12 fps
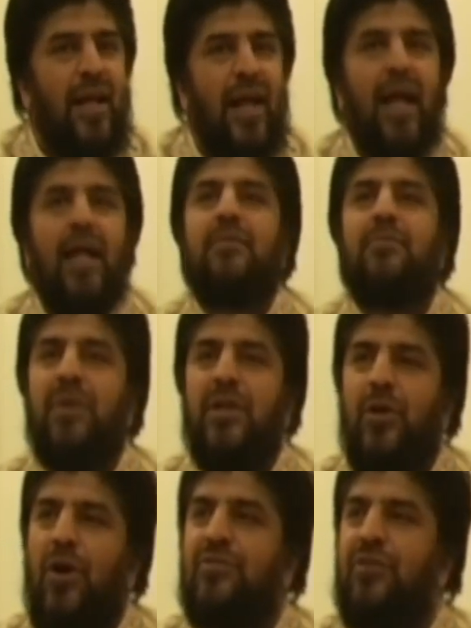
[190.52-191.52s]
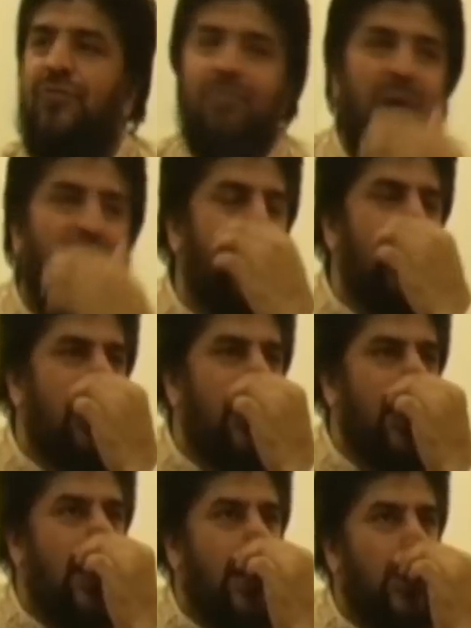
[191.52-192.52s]
And because of my
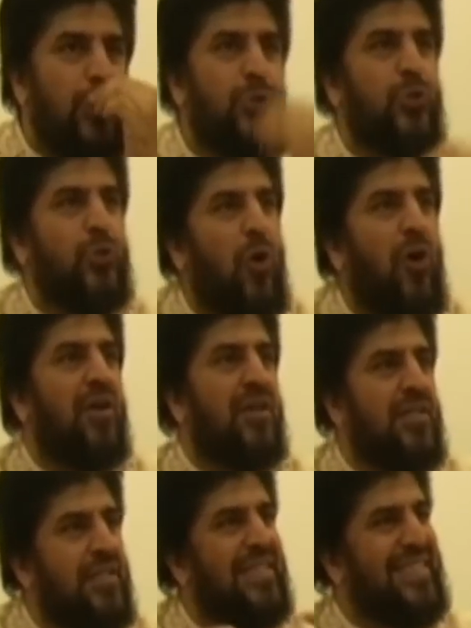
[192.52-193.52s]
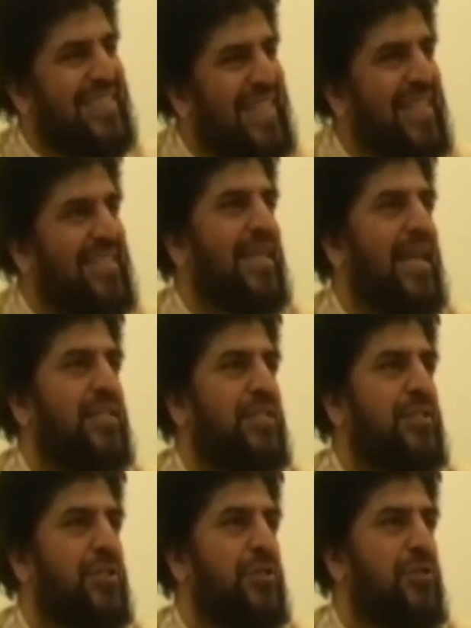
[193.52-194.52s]
strong teaching
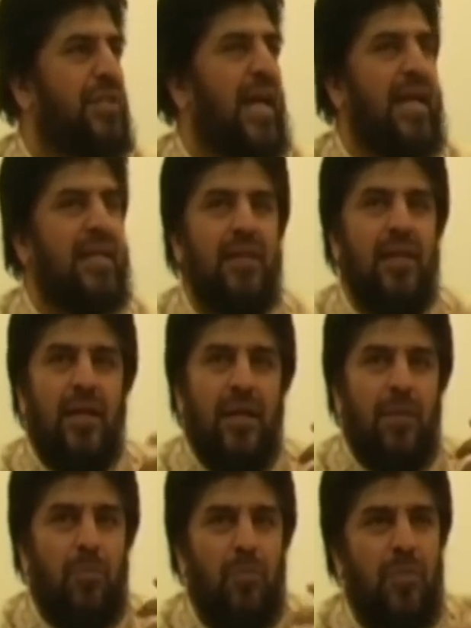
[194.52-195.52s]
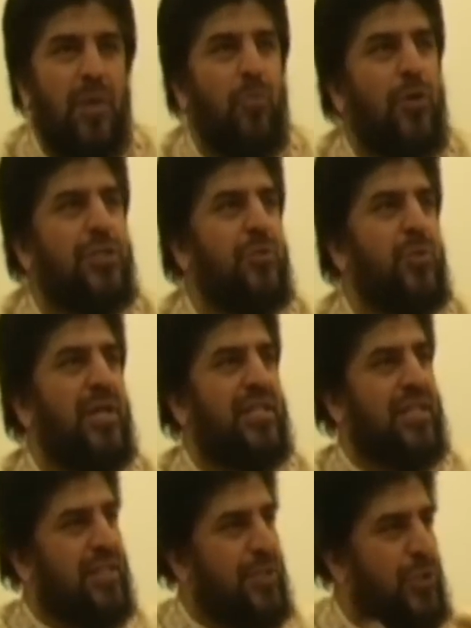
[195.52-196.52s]
attitude and
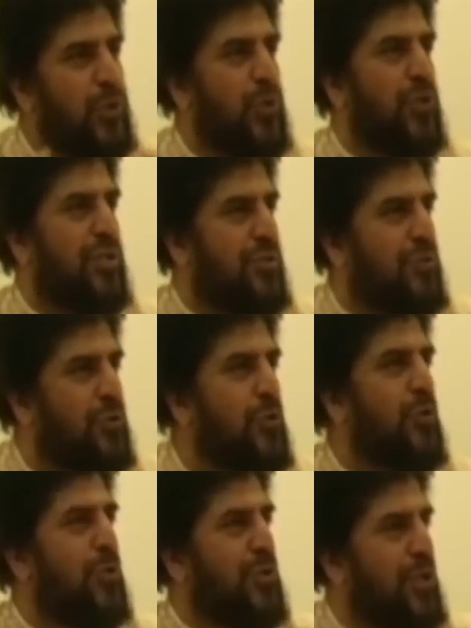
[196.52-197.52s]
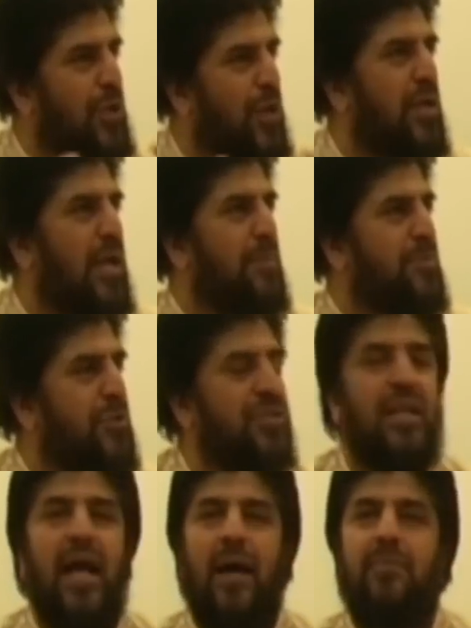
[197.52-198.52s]
motivating the youth to, you know, come to
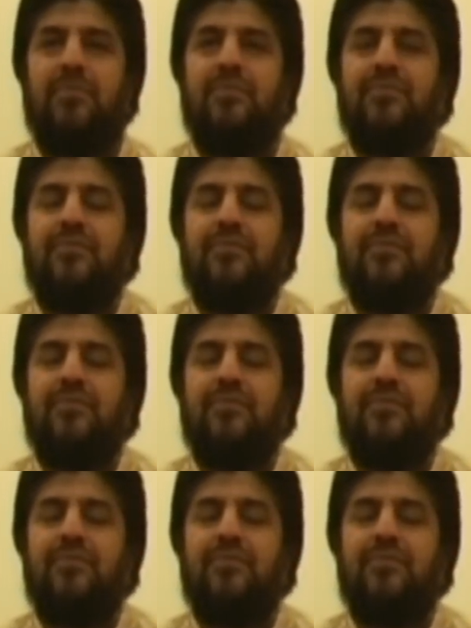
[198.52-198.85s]
Islam,